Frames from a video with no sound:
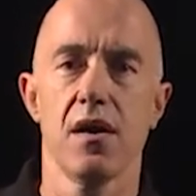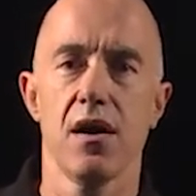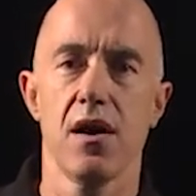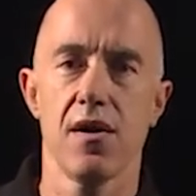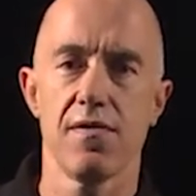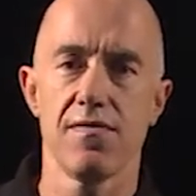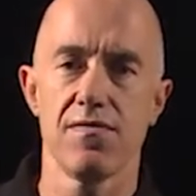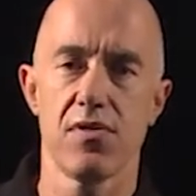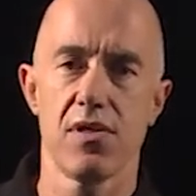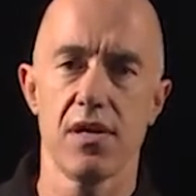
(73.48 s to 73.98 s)

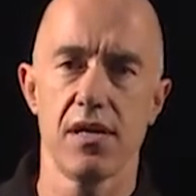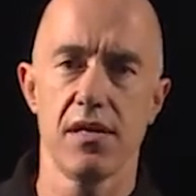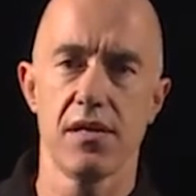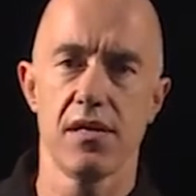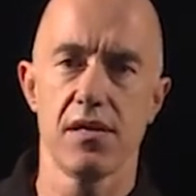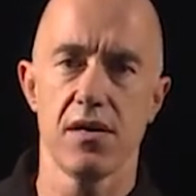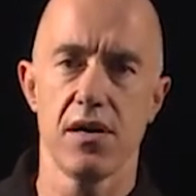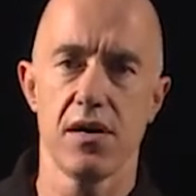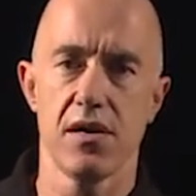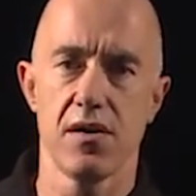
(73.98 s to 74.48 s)
of
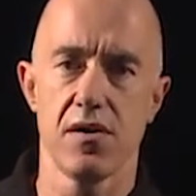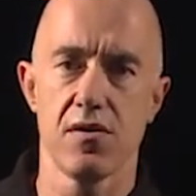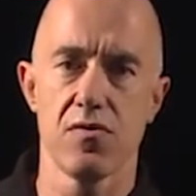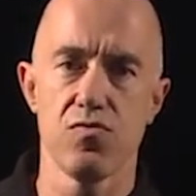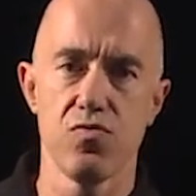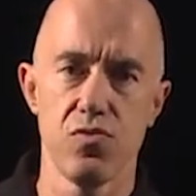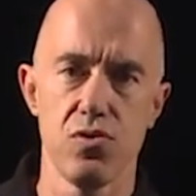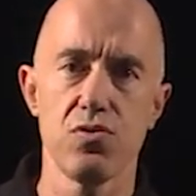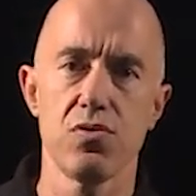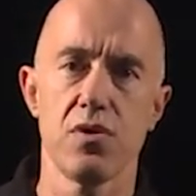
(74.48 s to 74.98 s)
the uh,
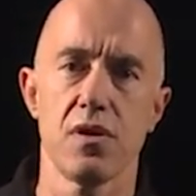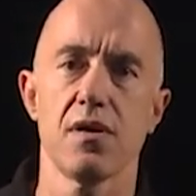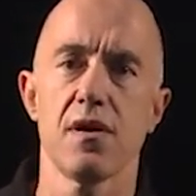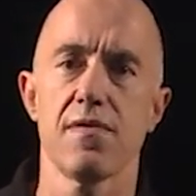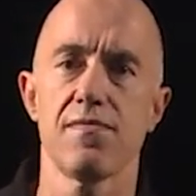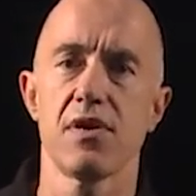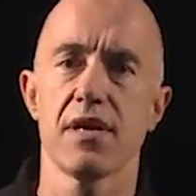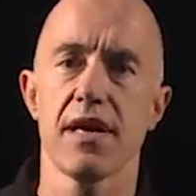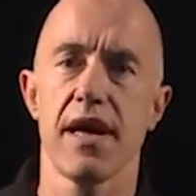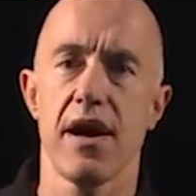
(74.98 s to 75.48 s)
root
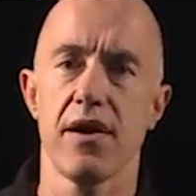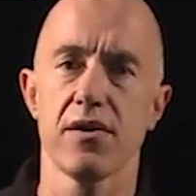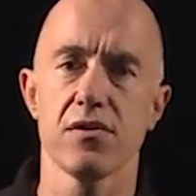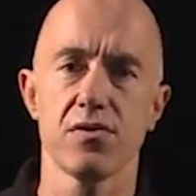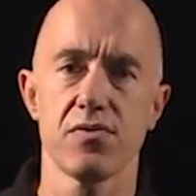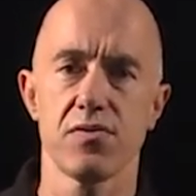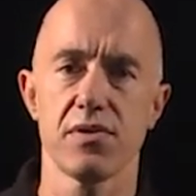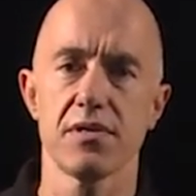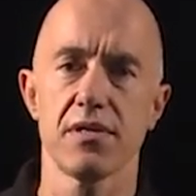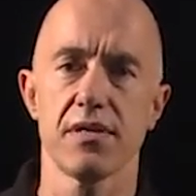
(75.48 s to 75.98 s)
of the
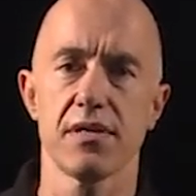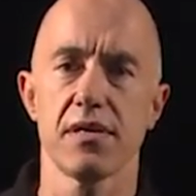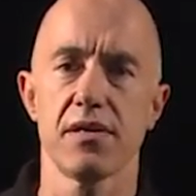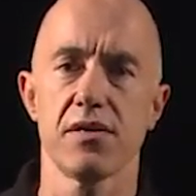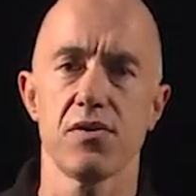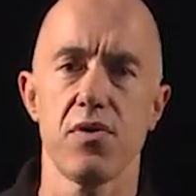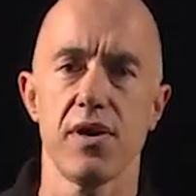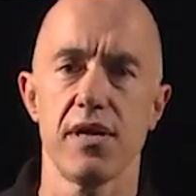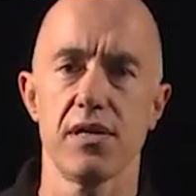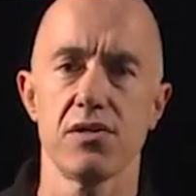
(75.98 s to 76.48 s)
characteristic
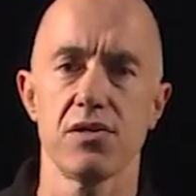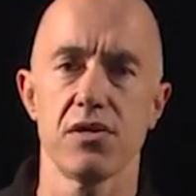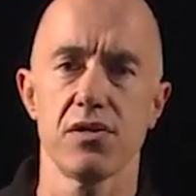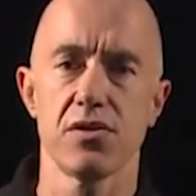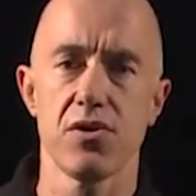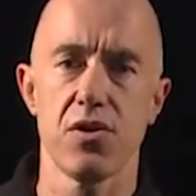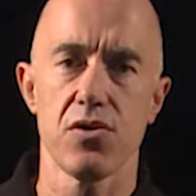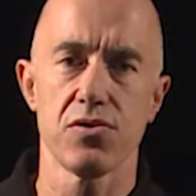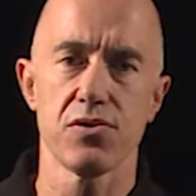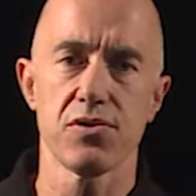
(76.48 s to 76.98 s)
equation
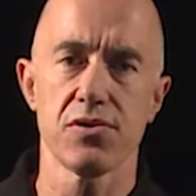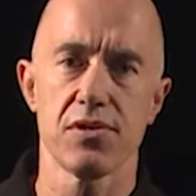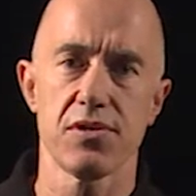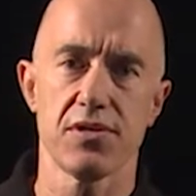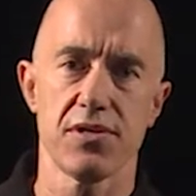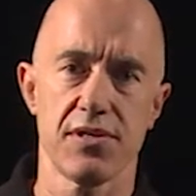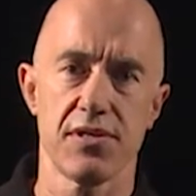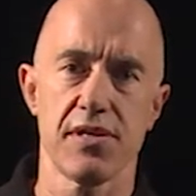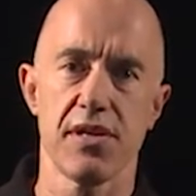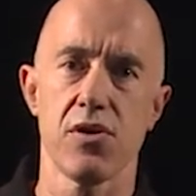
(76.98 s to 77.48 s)
goes to
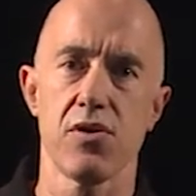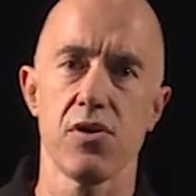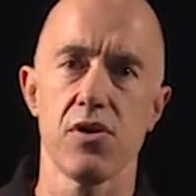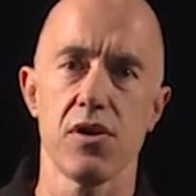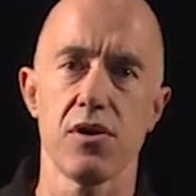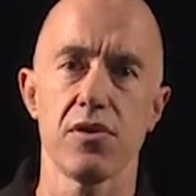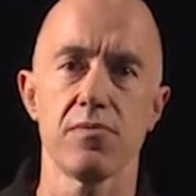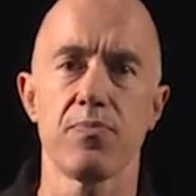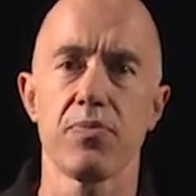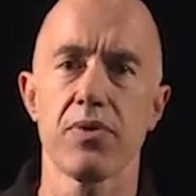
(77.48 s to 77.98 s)

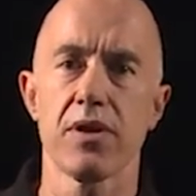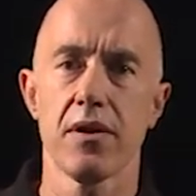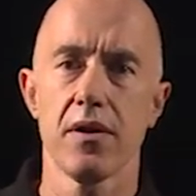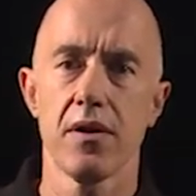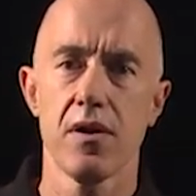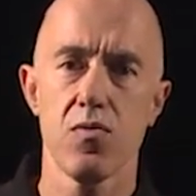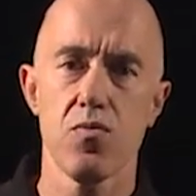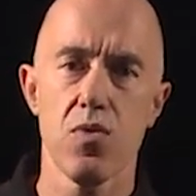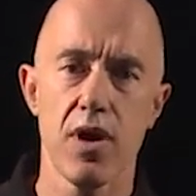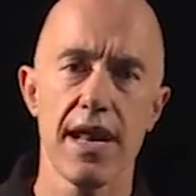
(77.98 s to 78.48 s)
zero.
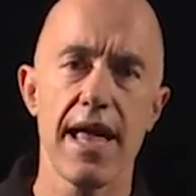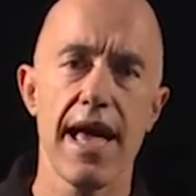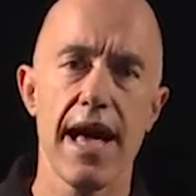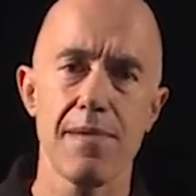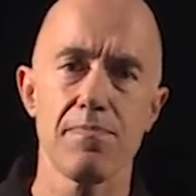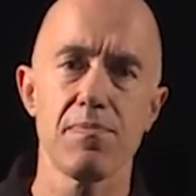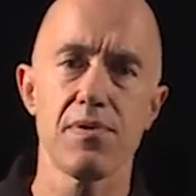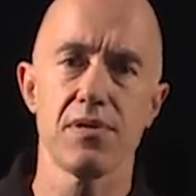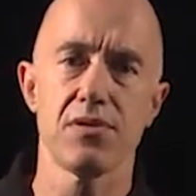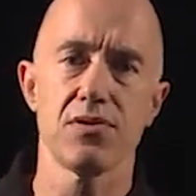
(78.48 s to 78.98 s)
What
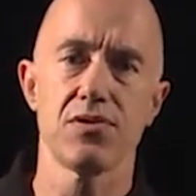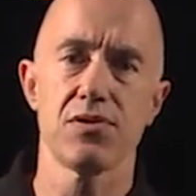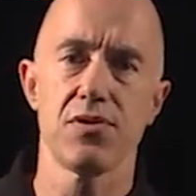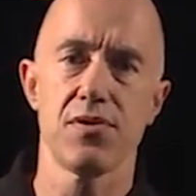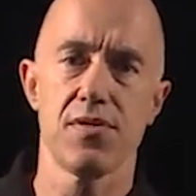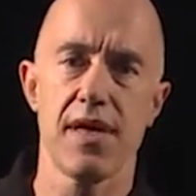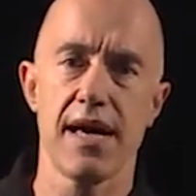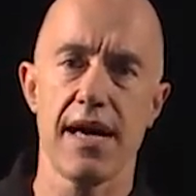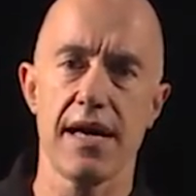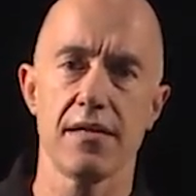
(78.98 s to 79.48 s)
happens to
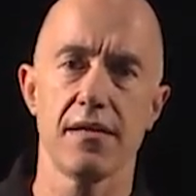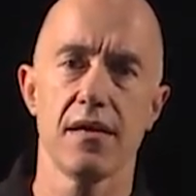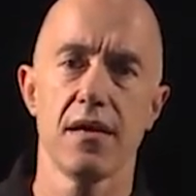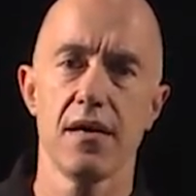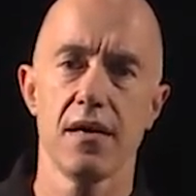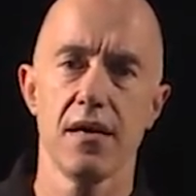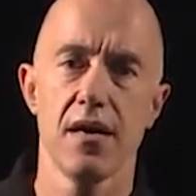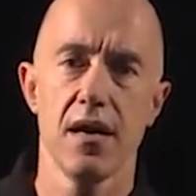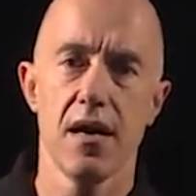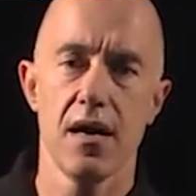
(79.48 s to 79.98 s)
that
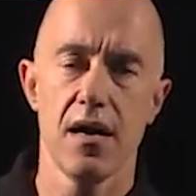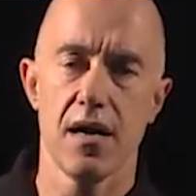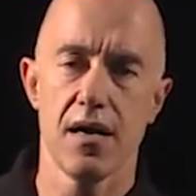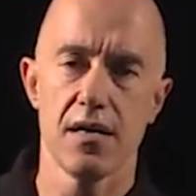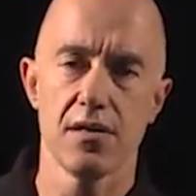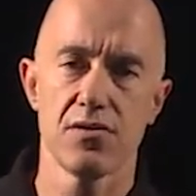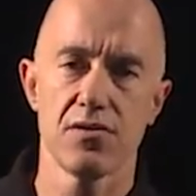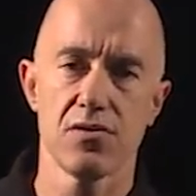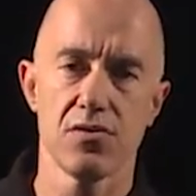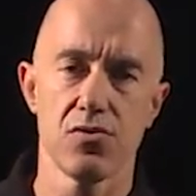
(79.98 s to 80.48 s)
uh,
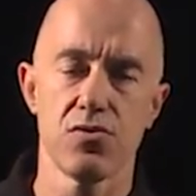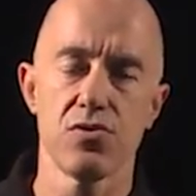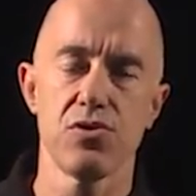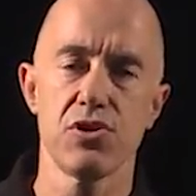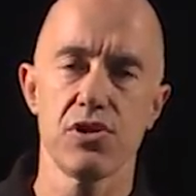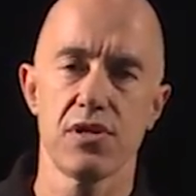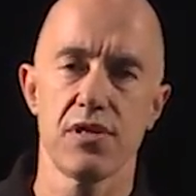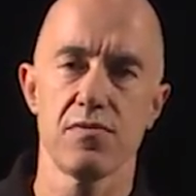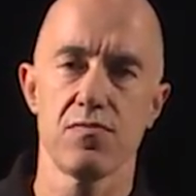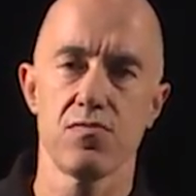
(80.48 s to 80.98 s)

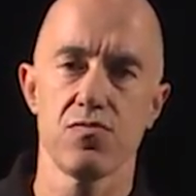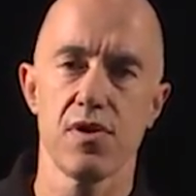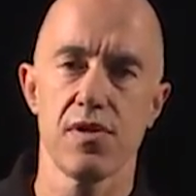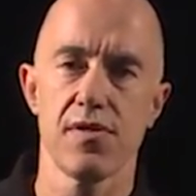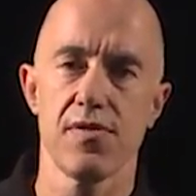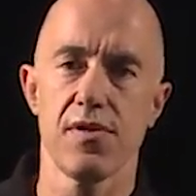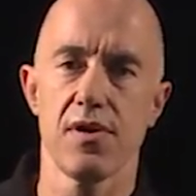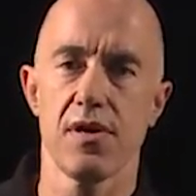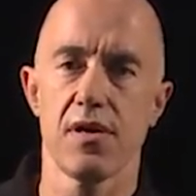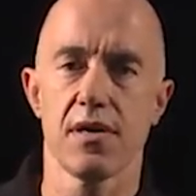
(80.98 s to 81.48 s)
solution
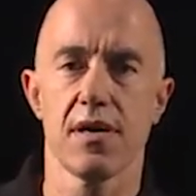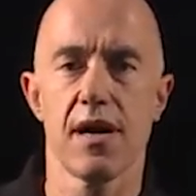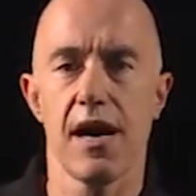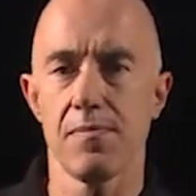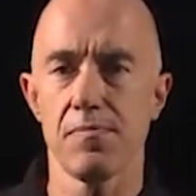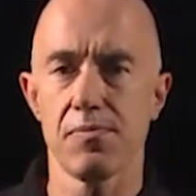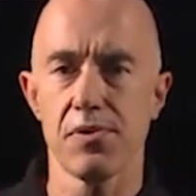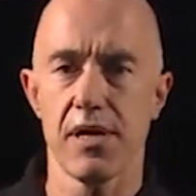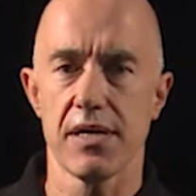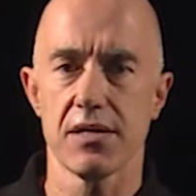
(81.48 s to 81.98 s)
with uh,
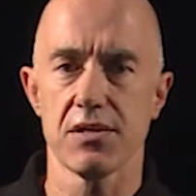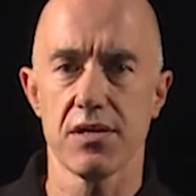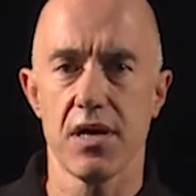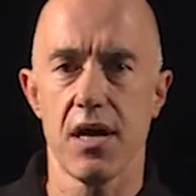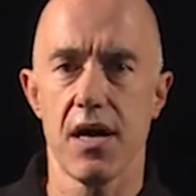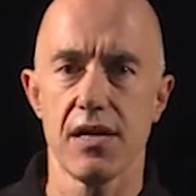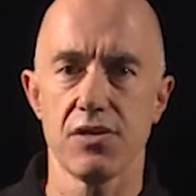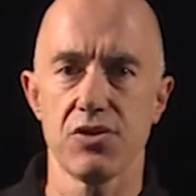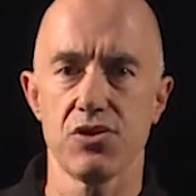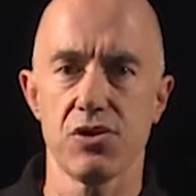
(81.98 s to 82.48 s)
complex
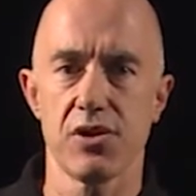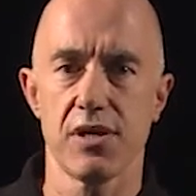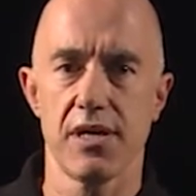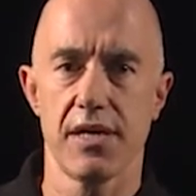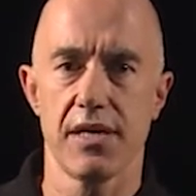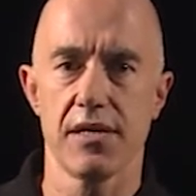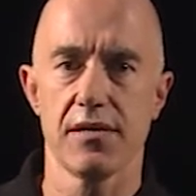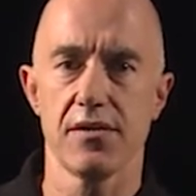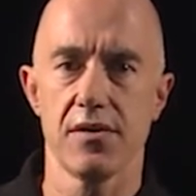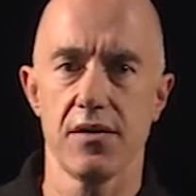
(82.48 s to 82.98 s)

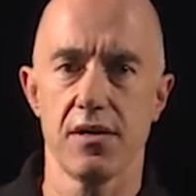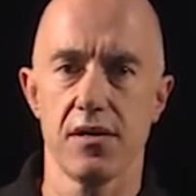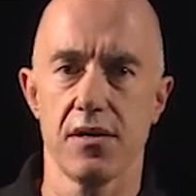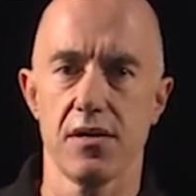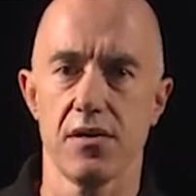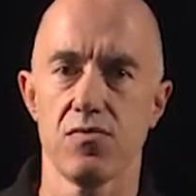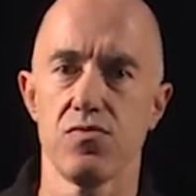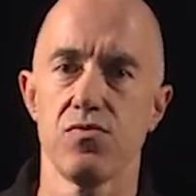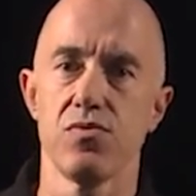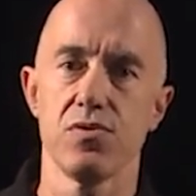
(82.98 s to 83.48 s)
conjugate
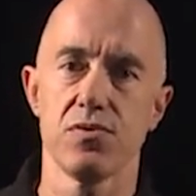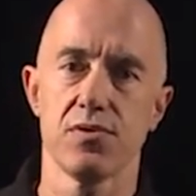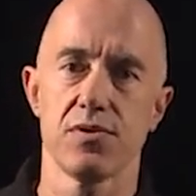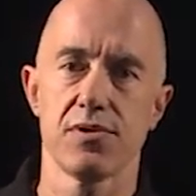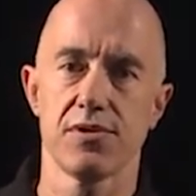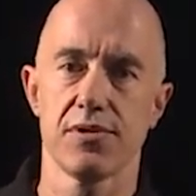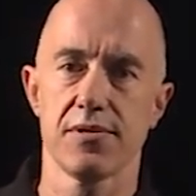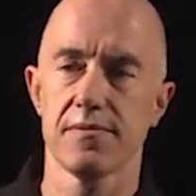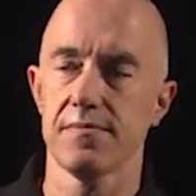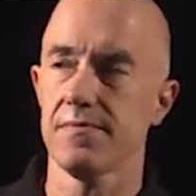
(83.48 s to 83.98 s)
uh,
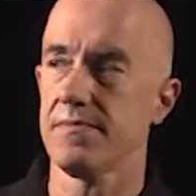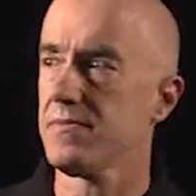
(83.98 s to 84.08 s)
roots?